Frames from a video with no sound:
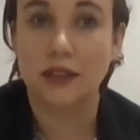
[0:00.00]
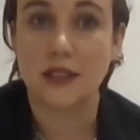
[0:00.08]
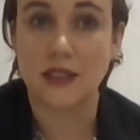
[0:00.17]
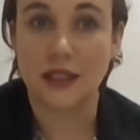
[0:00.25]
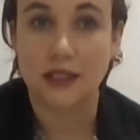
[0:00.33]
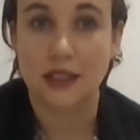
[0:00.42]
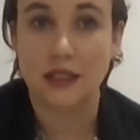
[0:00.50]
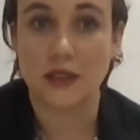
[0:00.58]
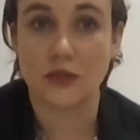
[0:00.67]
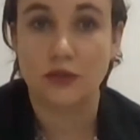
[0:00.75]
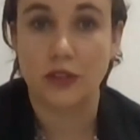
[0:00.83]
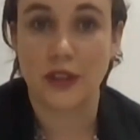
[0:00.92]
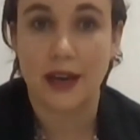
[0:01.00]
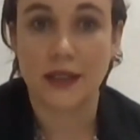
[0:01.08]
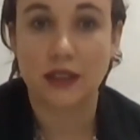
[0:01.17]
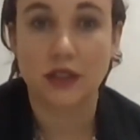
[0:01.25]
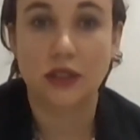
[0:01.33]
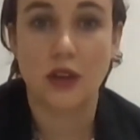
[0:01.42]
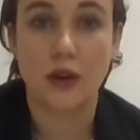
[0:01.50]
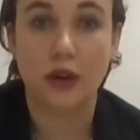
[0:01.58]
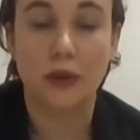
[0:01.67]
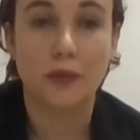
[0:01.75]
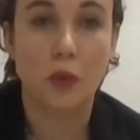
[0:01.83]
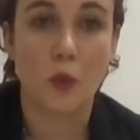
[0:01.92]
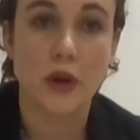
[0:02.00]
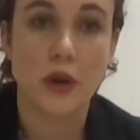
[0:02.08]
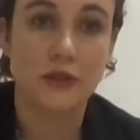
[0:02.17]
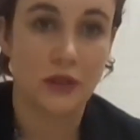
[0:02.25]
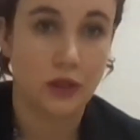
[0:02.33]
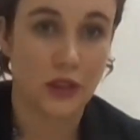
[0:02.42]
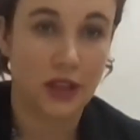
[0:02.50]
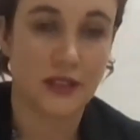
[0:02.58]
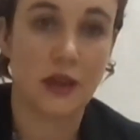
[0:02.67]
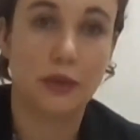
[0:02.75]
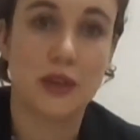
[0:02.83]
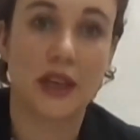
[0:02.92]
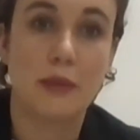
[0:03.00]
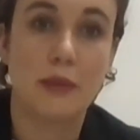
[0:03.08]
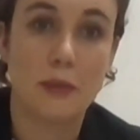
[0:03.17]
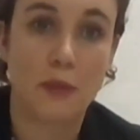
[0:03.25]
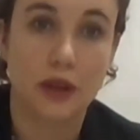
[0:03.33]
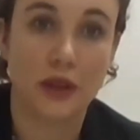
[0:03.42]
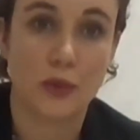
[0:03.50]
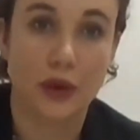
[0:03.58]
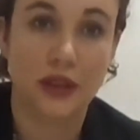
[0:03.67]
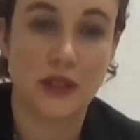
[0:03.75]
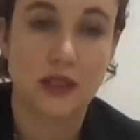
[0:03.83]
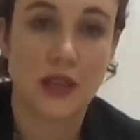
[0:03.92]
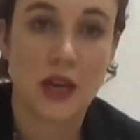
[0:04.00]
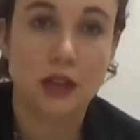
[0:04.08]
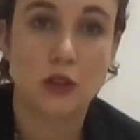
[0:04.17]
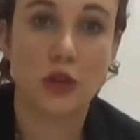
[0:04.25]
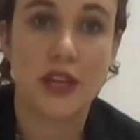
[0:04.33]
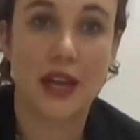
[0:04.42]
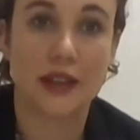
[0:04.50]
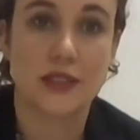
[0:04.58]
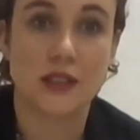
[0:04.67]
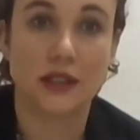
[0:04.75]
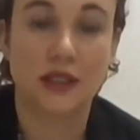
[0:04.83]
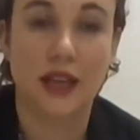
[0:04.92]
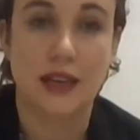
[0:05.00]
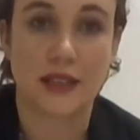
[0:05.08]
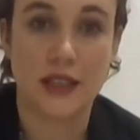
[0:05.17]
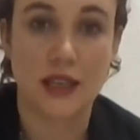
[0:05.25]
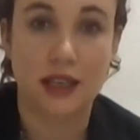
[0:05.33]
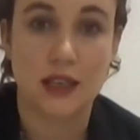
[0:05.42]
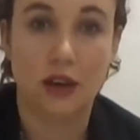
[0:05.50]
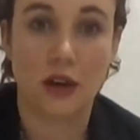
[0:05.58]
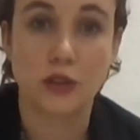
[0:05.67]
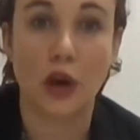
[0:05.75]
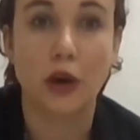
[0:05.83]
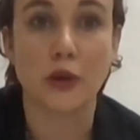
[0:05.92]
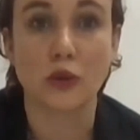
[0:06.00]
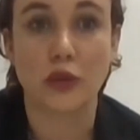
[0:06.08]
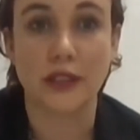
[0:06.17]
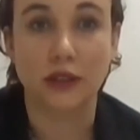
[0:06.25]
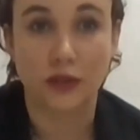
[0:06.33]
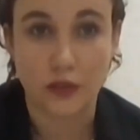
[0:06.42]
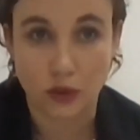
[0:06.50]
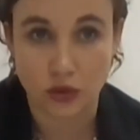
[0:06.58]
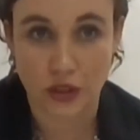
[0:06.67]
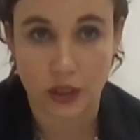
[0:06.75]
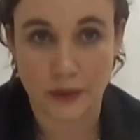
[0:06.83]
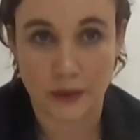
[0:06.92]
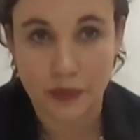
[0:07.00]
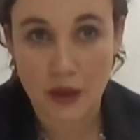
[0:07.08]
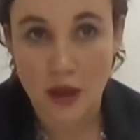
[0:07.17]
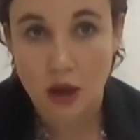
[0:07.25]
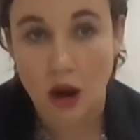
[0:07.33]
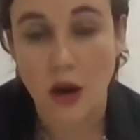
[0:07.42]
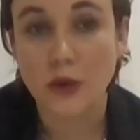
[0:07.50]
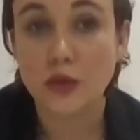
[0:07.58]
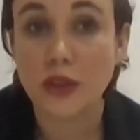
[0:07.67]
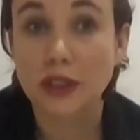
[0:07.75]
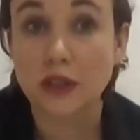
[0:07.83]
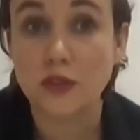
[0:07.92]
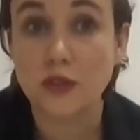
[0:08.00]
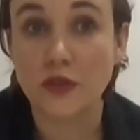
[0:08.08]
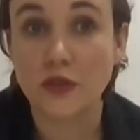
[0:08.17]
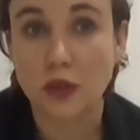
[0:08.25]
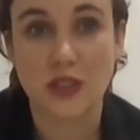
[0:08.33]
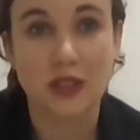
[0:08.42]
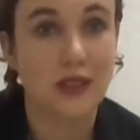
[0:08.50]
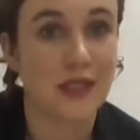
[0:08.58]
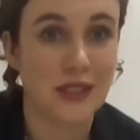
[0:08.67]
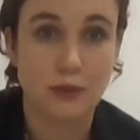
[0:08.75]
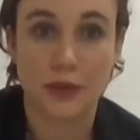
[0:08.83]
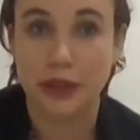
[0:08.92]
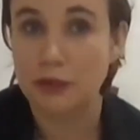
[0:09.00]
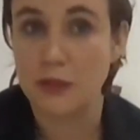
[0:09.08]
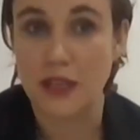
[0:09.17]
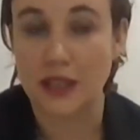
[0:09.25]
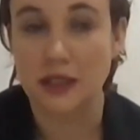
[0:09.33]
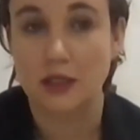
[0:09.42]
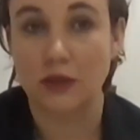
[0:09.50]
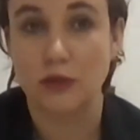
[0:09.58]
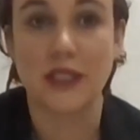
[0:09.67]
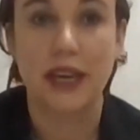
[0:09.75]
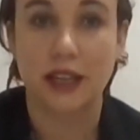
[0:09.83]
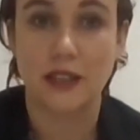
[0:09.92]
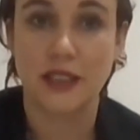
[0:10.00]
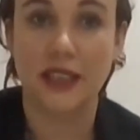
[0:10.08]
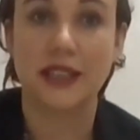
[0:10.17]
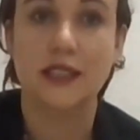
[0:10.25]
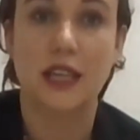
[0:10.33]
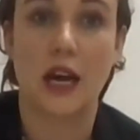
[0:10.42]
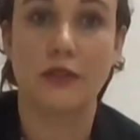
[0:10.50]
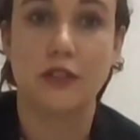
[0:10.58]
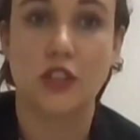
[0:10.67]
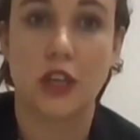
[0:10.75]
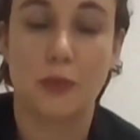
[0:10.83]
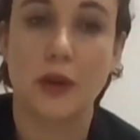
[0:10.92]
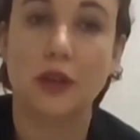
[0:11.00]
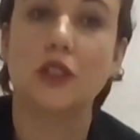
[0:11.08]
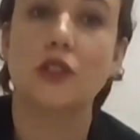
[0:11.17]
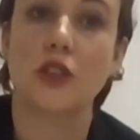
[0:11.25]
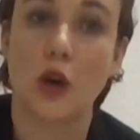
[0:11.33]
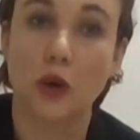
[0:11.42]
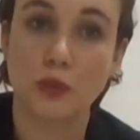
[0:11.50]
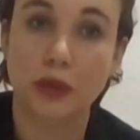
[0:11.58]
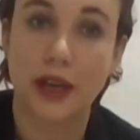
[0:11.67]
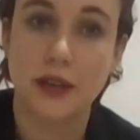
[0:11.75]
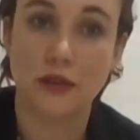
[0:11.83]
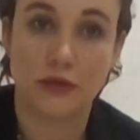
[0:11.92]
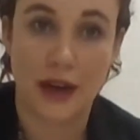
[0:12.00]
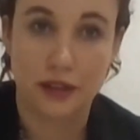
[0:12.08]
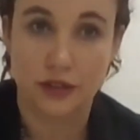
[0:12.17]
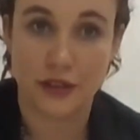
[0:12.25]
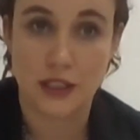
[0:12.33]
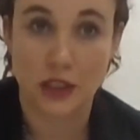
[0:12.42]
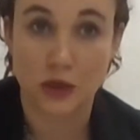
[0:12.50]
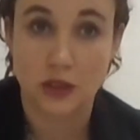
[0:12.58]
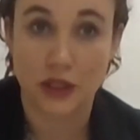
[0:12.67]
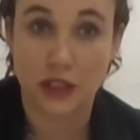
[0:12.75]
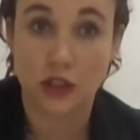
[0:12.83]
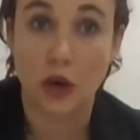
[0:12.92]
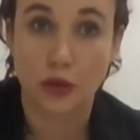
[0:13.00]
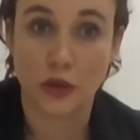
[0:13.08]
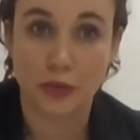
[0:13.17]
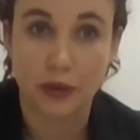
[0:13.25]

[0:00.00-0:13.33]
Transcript: diseases for that. So one of the things that we came up with was looking at this technique called autotransfusion. Autotransfusion simply means recycling and salvaging a person's own blood rather than using donor